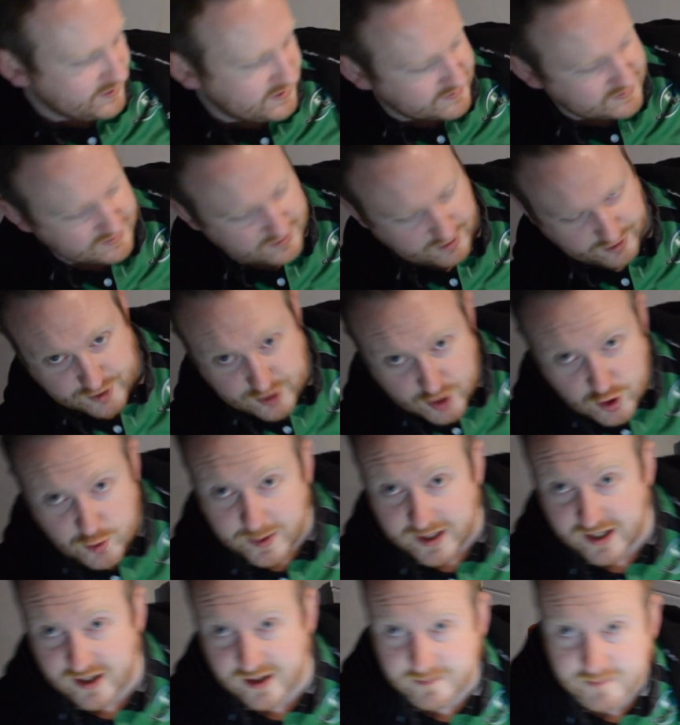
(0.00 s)
This is their new
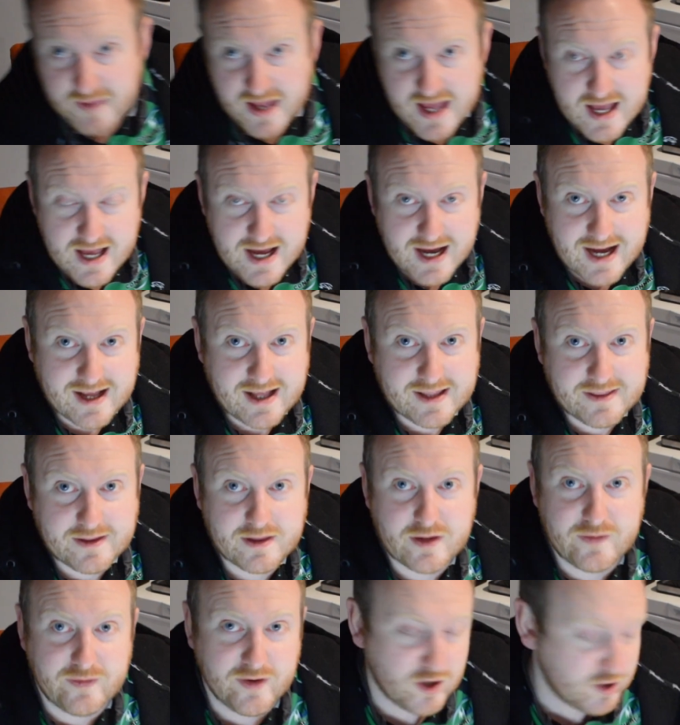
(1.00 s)
beer that
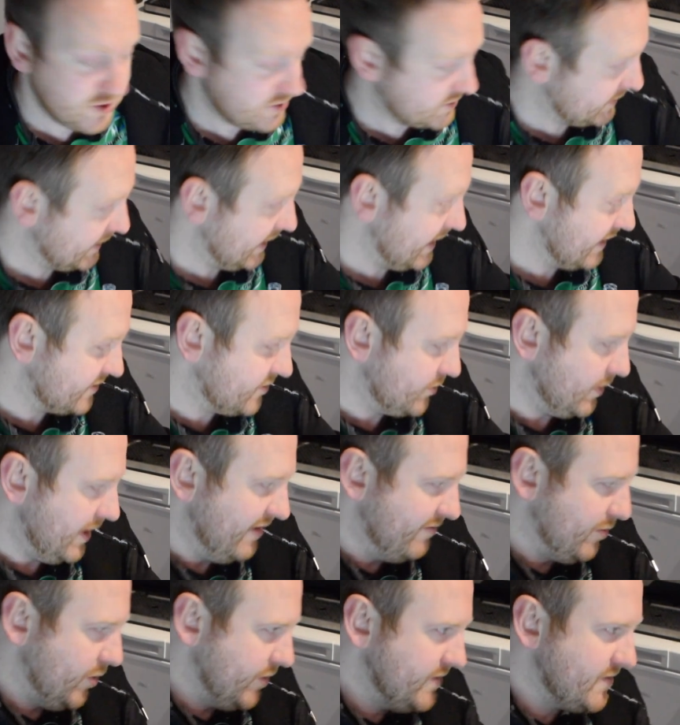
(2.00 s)
they've launched in the last
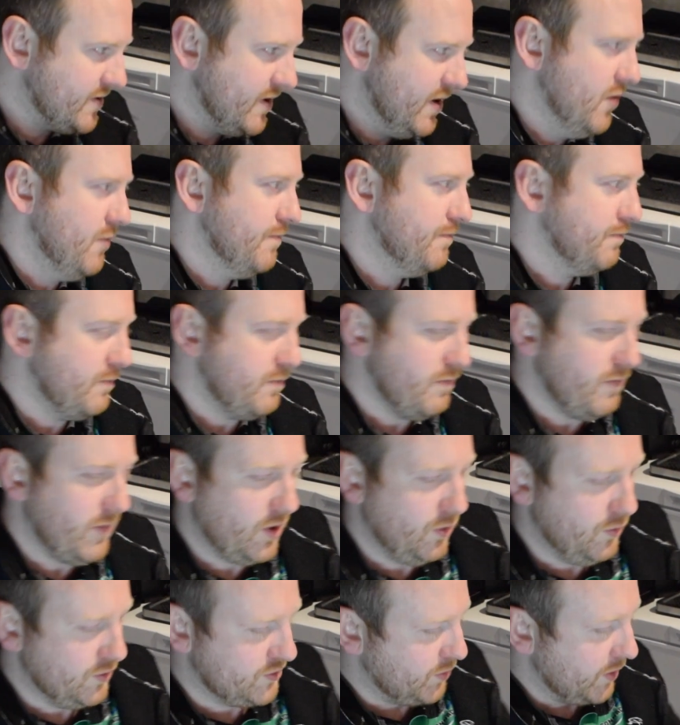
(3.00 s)
12 months,
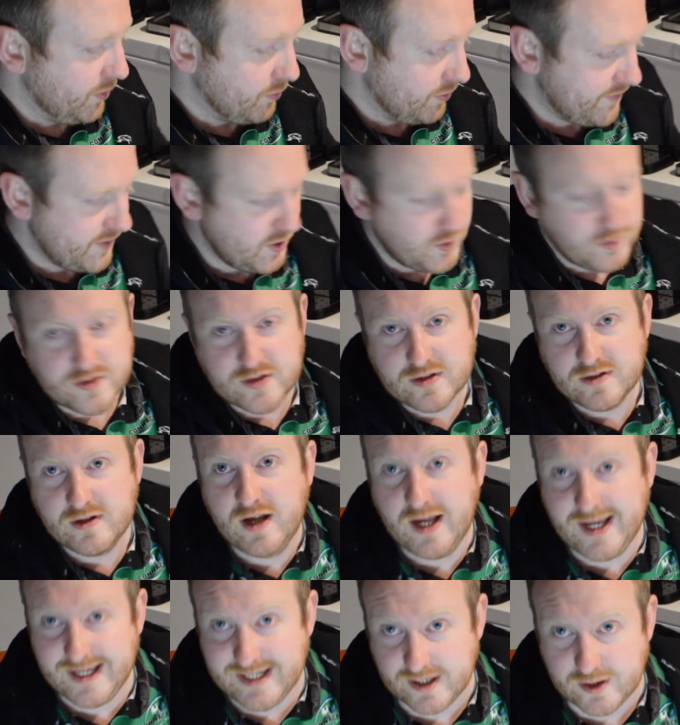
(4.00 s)
which we reviewed
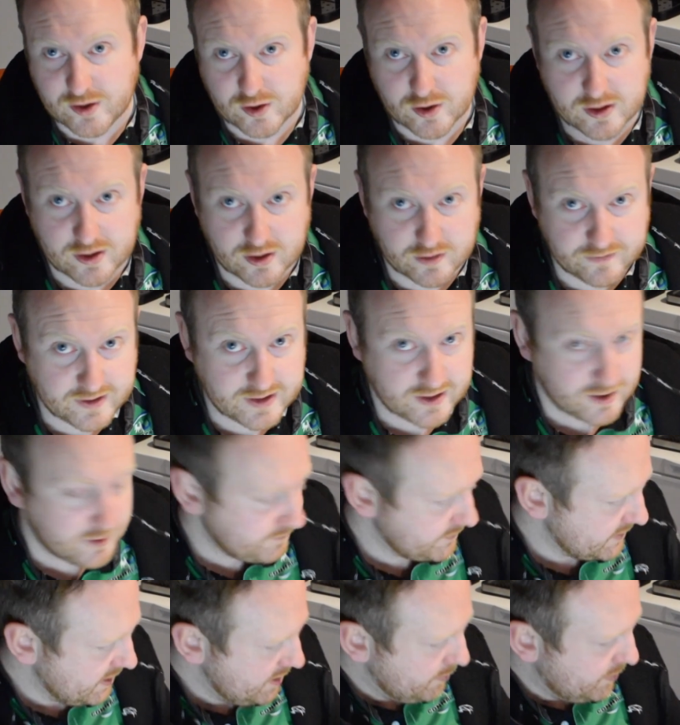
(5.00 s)
in an earlier
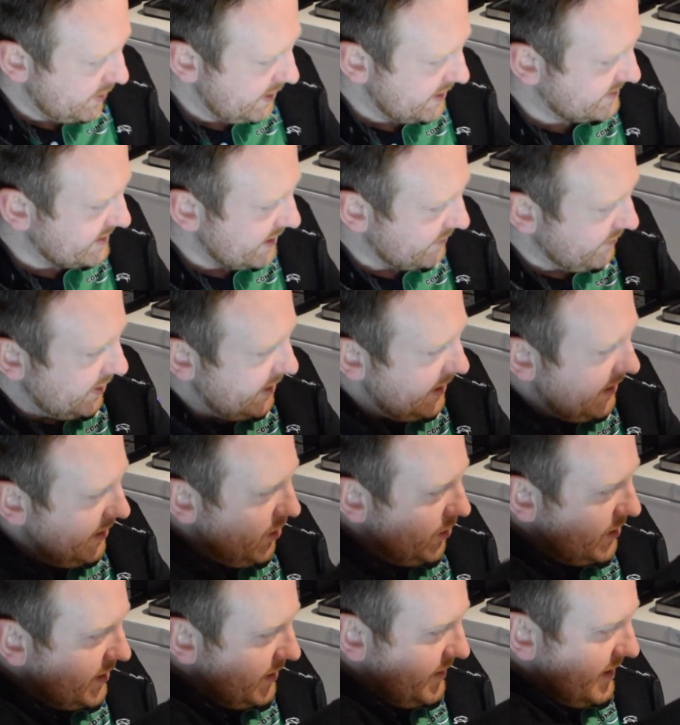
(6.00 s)
video. But let's have a little
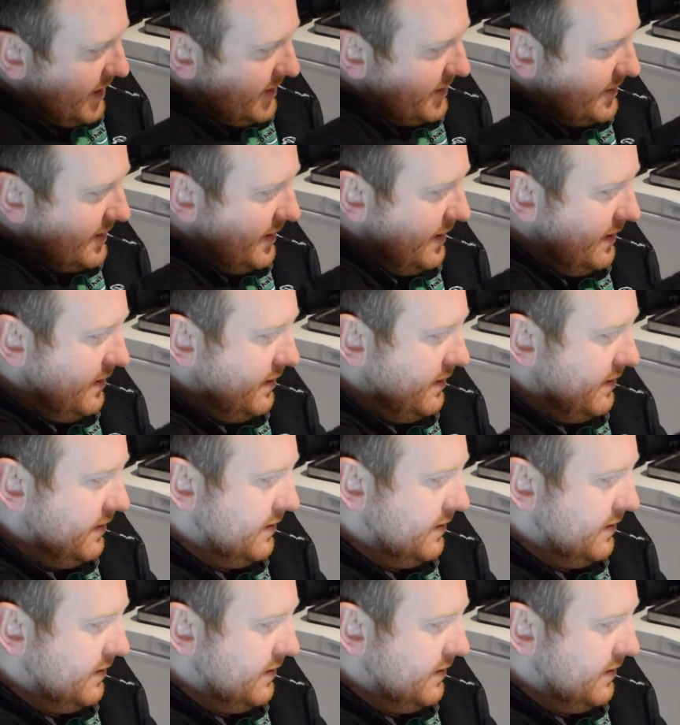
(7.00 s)
look at this.